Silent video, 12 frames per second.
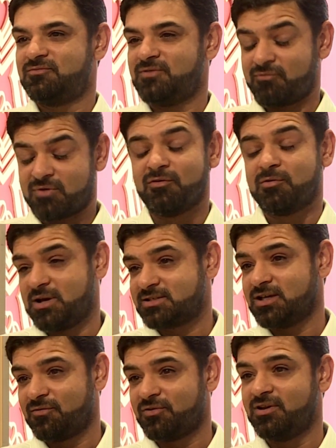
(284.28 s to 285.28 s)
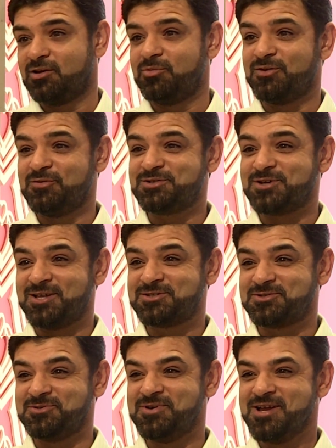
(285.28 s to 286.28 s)
given myself a little bit of a chance
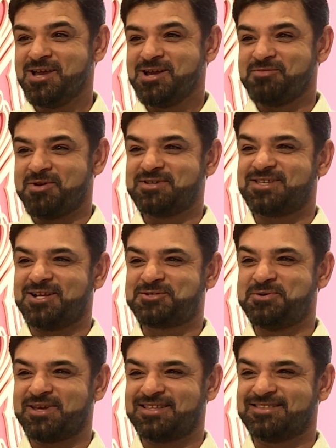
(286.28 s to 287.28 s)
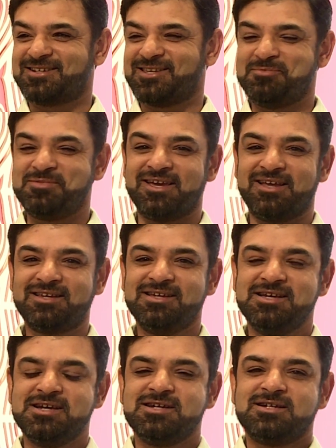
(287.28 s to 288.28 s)
to maybe start swinging the club again.
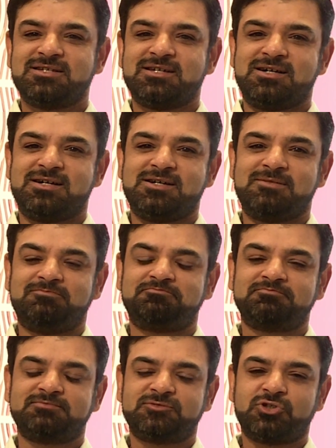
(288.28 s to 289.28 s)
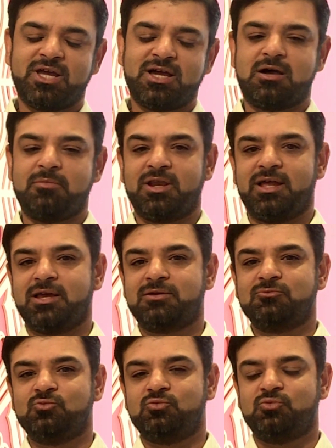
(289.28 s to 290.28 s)
So yeah, like
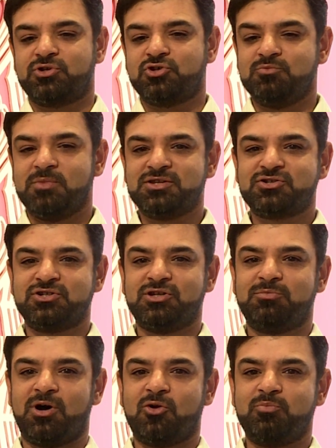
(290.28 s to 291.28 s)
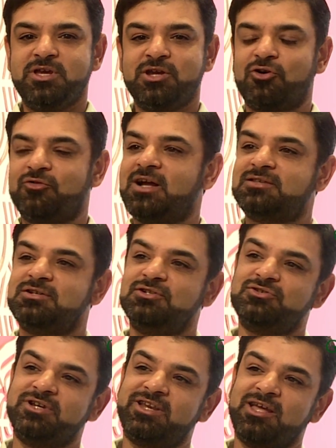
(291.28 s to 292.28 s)
what you mentioned about being on that
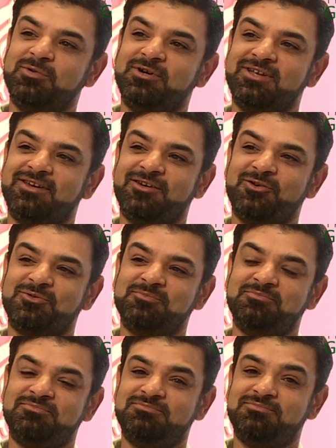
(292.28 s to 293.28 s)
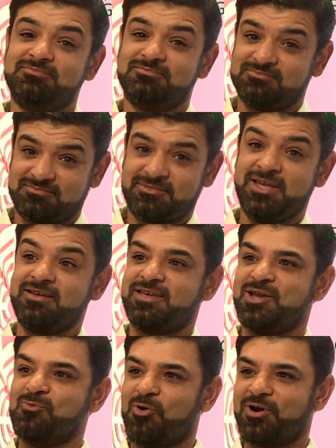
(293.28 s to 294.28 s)
surgery table and
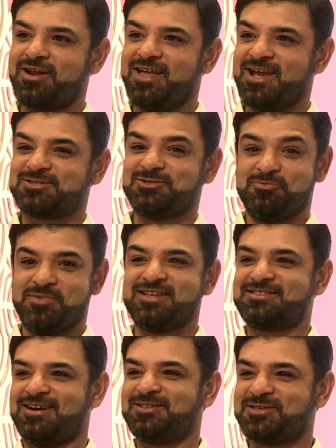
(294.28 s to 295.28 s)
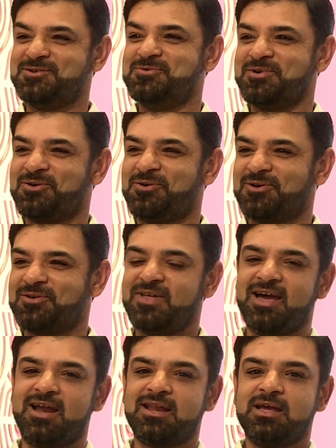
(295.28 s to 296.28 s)
thinking what next, or mere saath kyun, all of
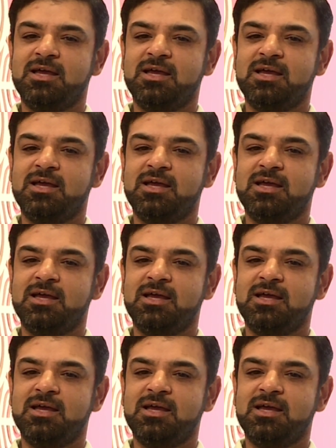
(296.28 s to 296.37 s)
that.